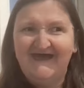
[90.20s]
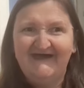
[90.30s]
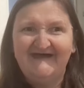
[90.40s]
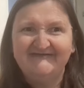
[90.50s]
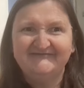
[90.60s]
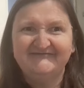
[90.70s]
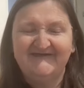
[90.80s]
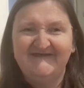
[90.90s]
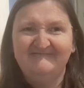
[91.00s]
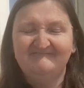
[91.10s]

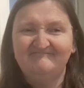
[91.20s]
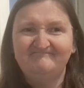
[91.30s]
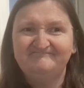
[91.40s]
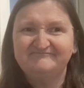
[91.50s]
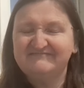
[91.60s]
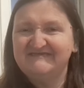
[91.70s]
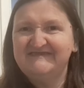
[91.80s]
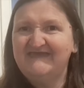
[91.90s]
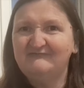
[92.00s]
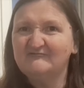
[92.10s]
And
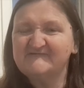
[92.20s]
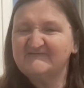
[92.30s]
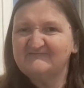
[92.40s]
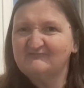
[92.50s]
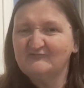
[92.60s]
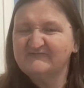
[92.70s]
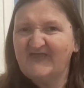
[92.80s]
we'll